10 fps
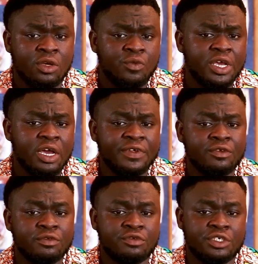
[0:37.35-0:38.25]
We have a
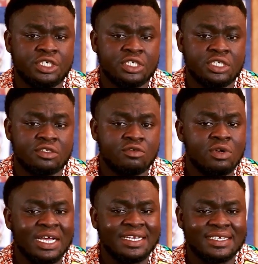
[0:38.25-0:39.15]
nutritionist who
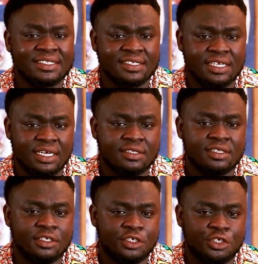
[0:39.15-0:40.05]
understands
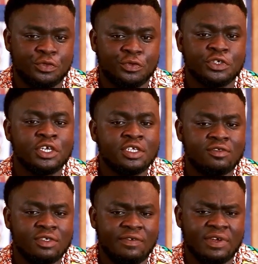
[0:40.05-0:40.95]
the issues
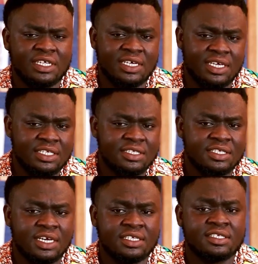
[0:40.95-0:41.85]
to give us her
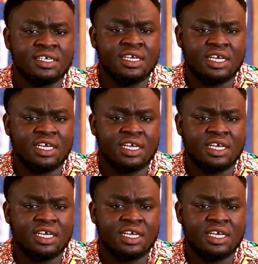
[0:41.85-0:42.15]
insights,